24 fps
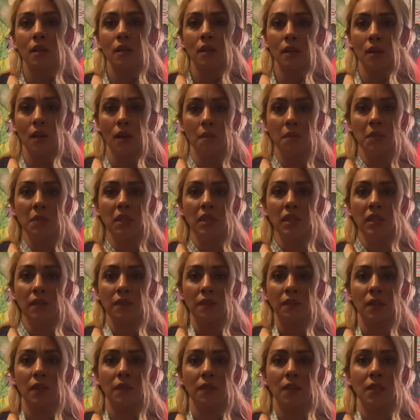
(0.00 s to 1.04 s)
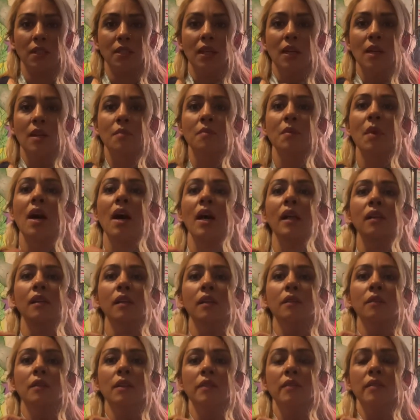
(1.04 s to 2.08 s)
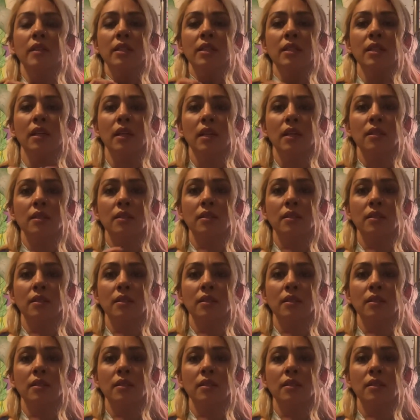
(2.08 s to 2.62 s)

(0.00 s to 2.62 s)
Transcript: come to gift giving time. I love giving ties.